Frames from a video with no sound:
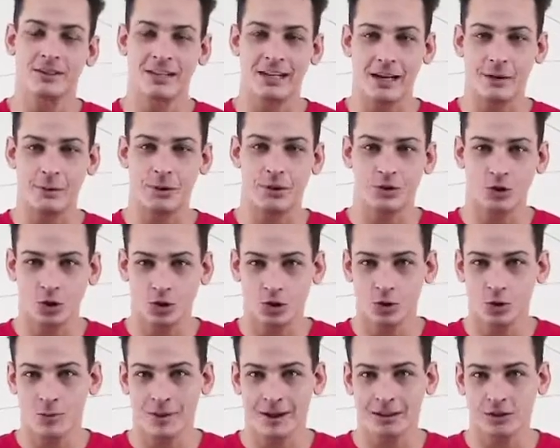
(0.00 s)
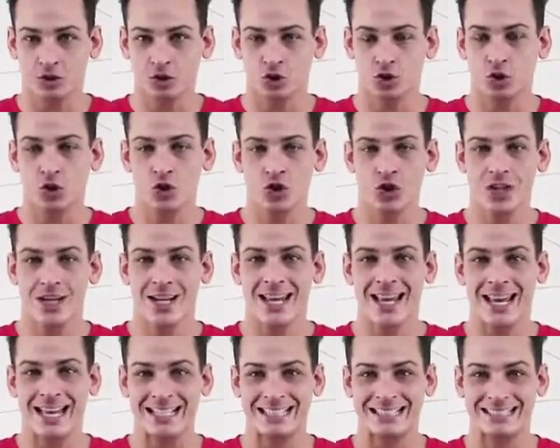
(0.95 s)
Today I want to talk to you about
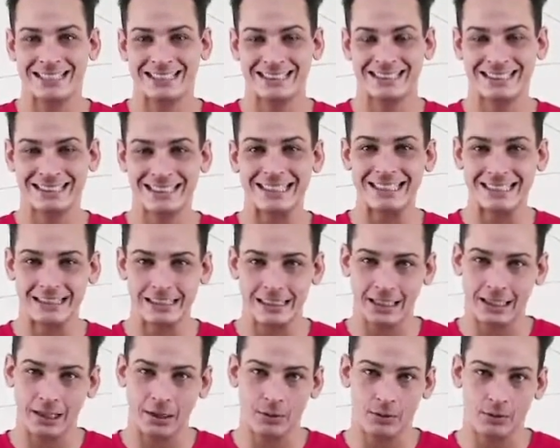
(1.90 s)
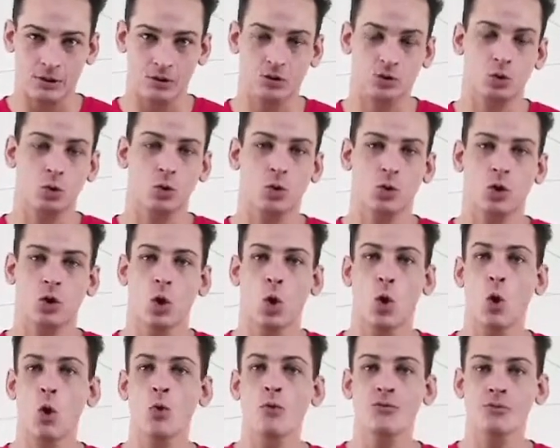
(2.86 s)
searching and seizing. Let's do an
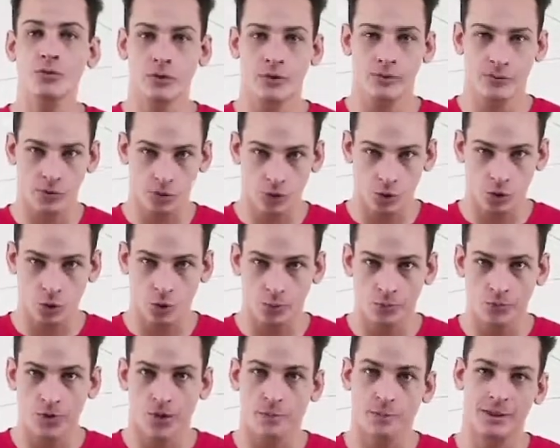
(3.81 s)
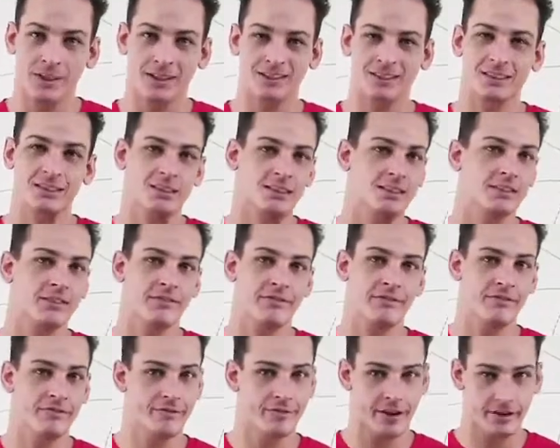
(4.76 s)
overview because this is a
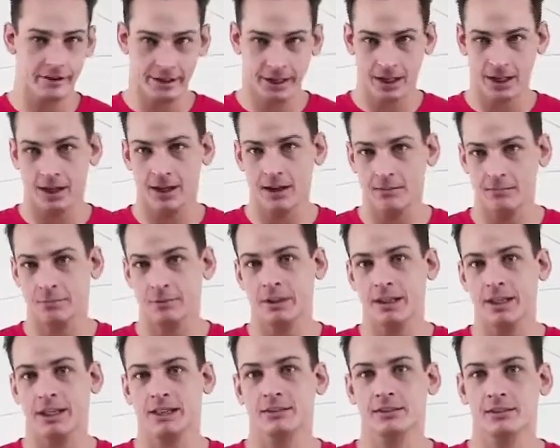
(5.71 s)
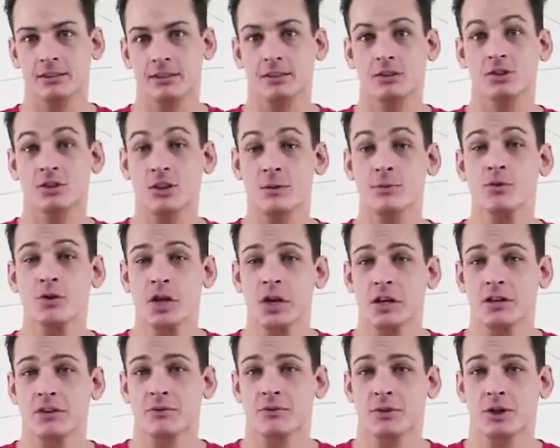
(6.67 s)
very complex
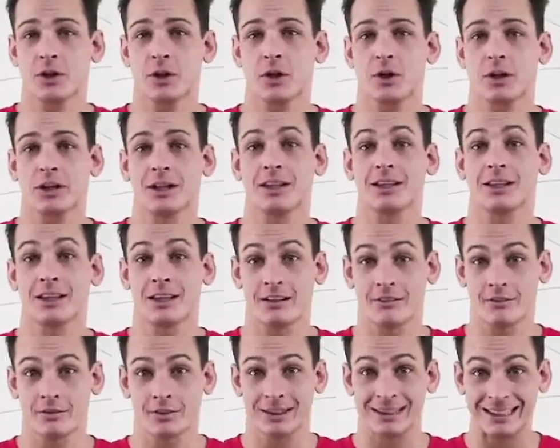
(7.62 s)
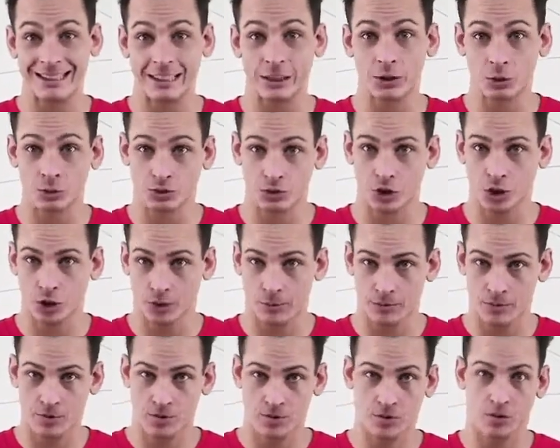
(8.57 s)
subject regarding a lot of legal
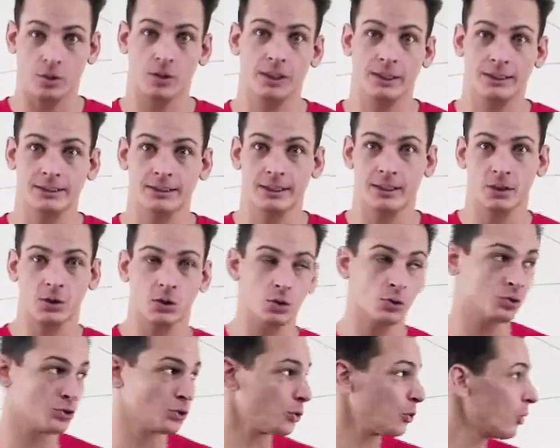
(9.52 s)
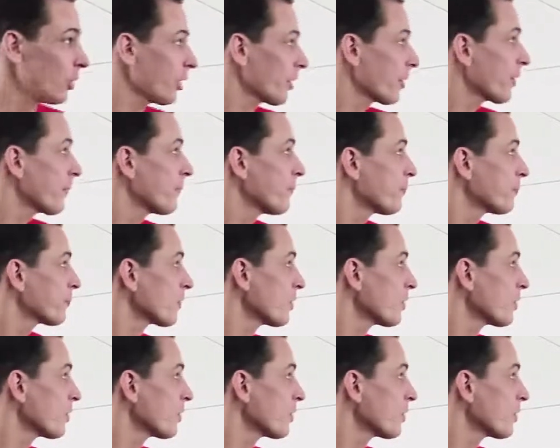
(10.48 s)
terms. So let's take a closer look.